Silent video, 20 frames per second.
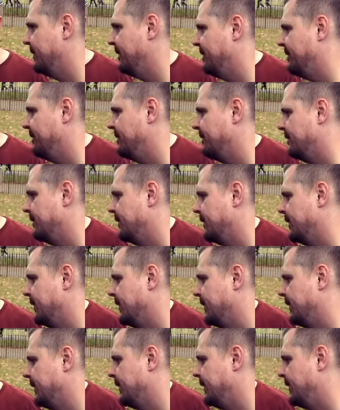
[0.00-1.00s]

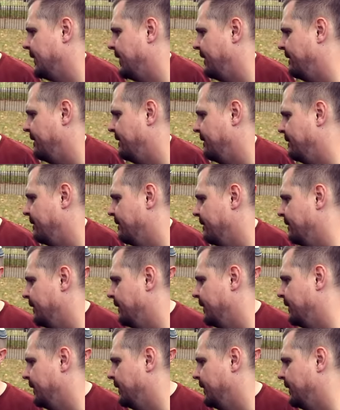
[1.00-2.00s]

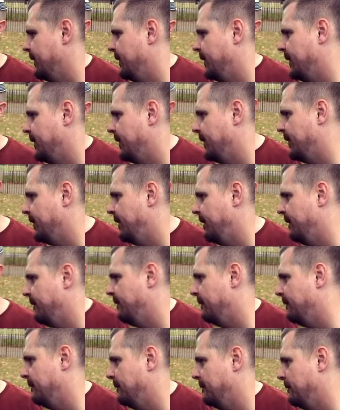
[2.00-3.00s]

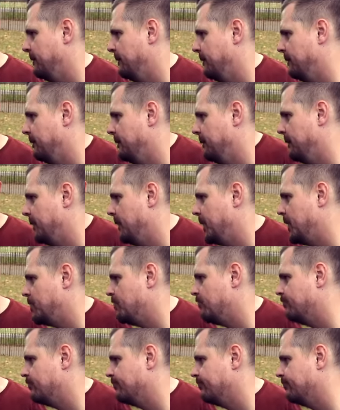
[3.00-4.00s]

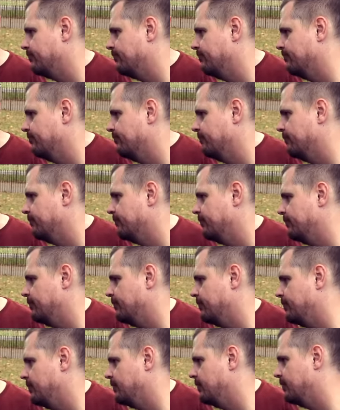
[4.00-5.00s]

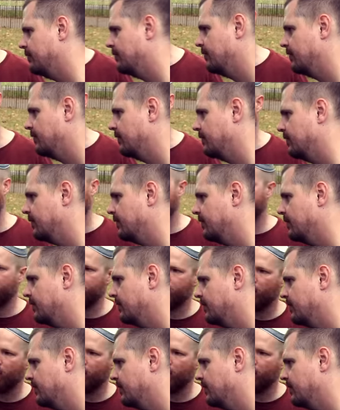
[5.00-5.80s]
[no speech]